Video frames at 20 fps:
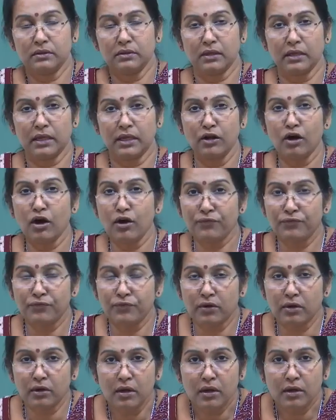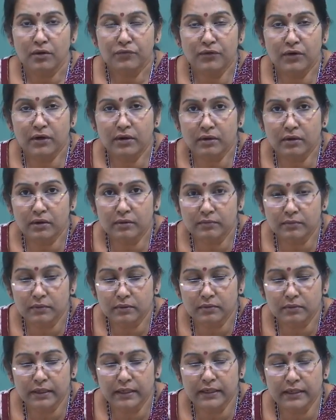enough
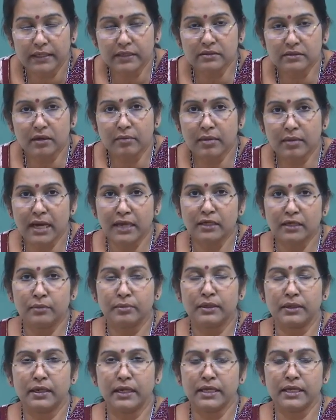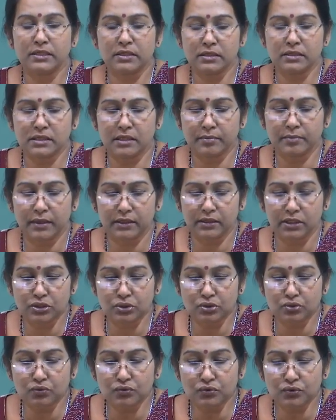for getting some kind of relationship, but these
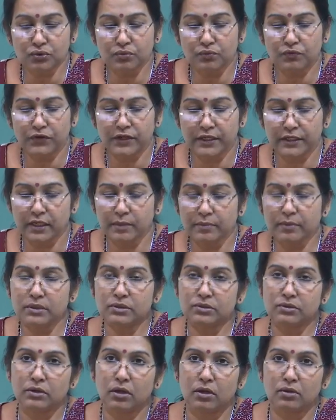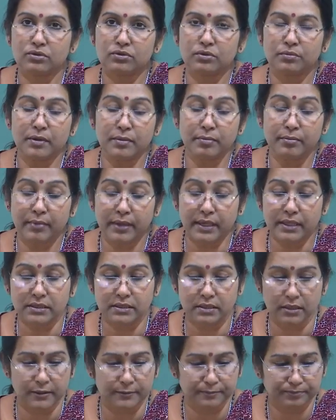two variables should also be
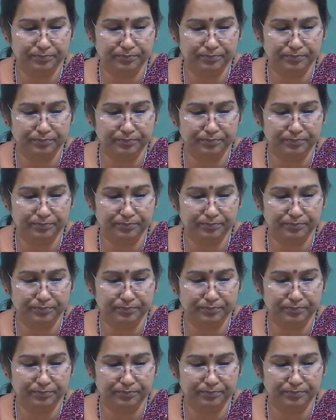measured.